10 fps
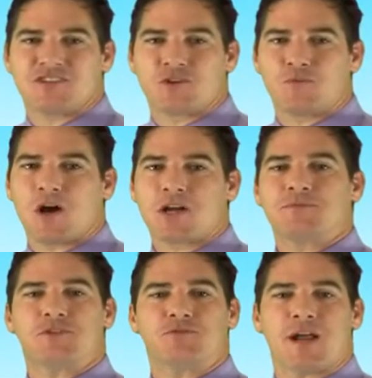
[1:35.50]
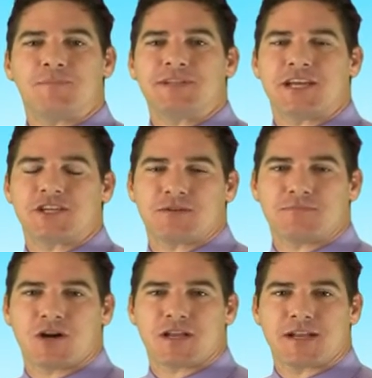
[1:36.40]
So welcome to Reputation
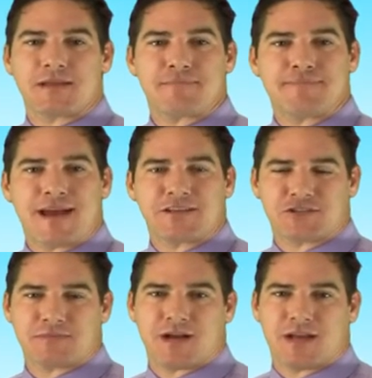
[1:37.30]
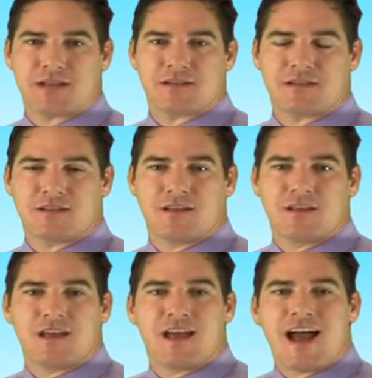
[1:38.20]
Marketing Mastermind.
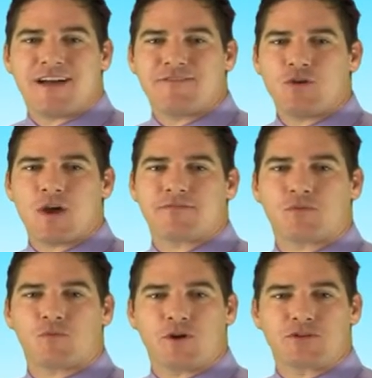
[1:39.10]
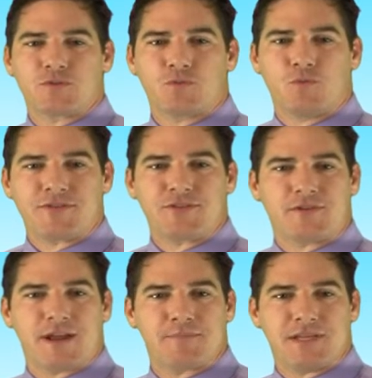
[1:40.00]
Have you ever wondered what the
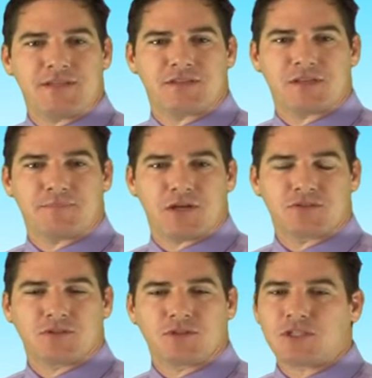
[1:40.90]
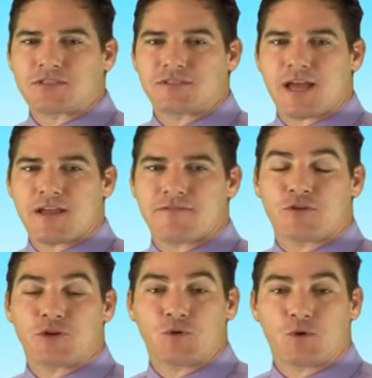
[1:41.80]
right piece of the puzzle looks like
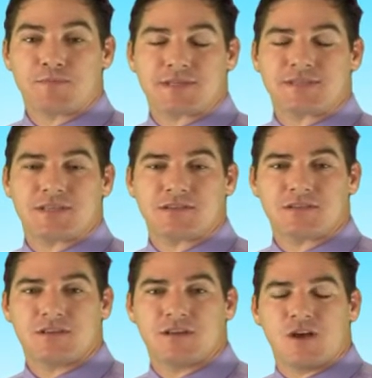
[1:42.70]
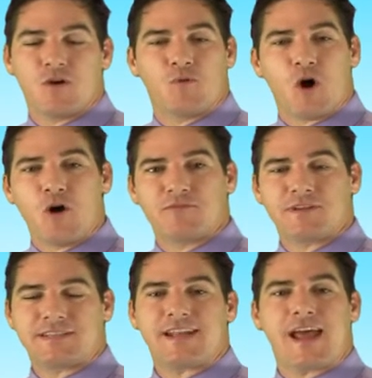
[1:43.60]
for your business? Well,
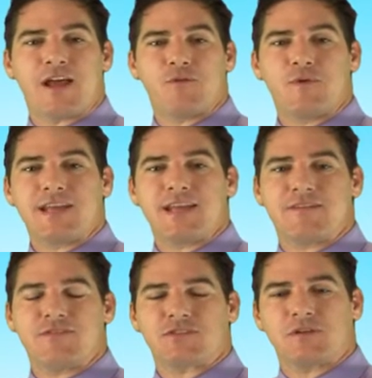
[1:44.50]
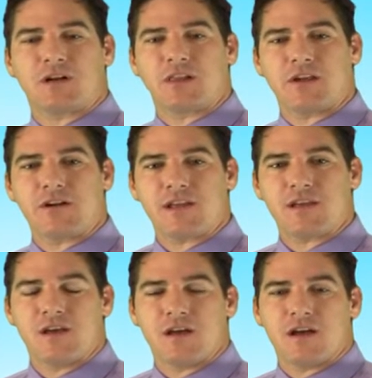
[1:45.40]
hopefully today we can give you some
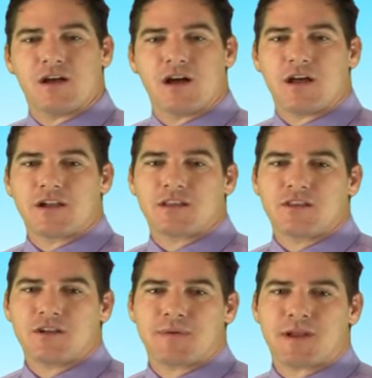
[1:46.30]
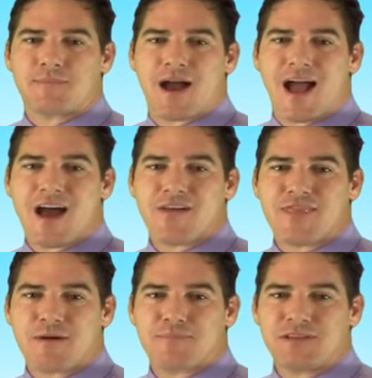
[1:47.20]
clarity on a little bit about how
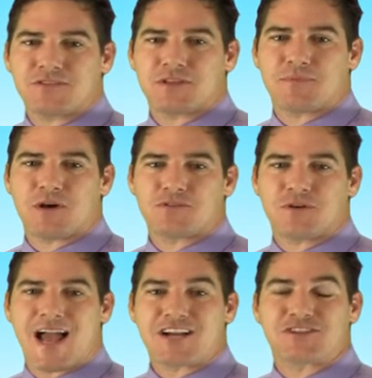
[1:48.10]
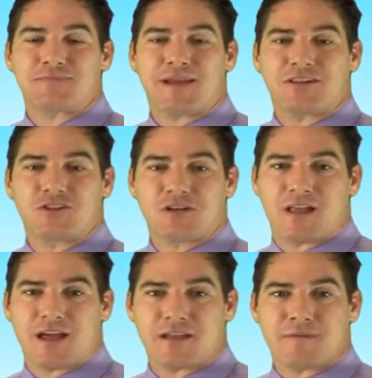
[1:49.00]
that piece of the puzzle actually may look
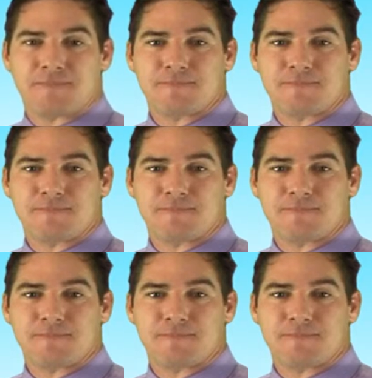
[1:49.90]
like.